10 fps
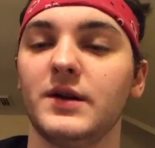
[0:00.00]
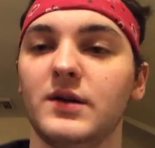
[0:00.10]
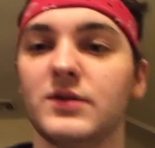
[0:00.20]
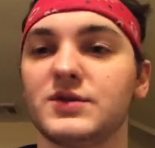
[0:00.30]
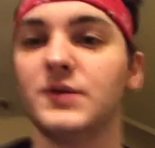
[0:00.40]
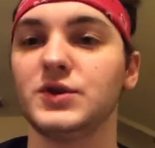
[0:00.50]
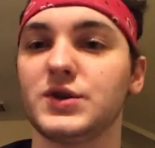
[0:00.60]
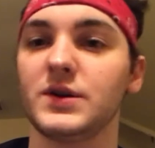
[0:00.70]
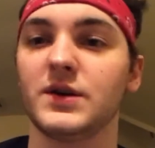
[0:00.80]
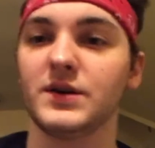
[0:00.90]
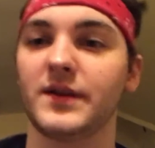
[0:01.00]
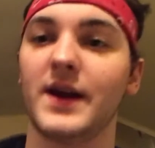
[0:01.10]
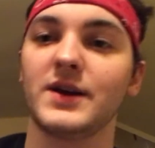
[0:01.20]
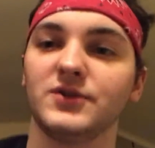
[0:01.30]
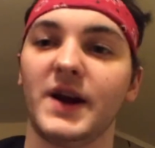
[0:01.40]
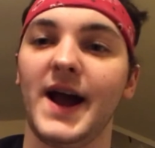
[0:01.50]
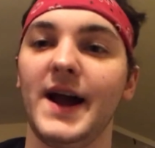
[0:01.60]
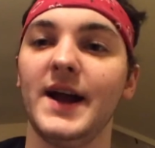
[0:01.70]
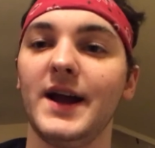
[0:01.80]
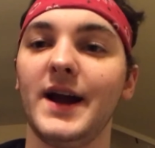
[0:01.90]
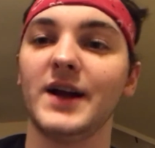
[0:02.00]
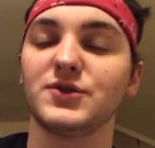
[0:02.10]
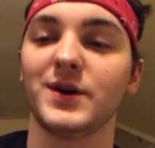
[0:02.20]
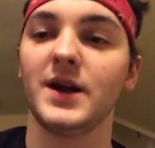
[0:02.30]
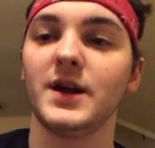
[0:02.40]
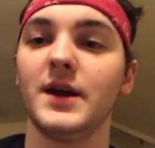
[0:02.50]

in order to ensure or that I graduate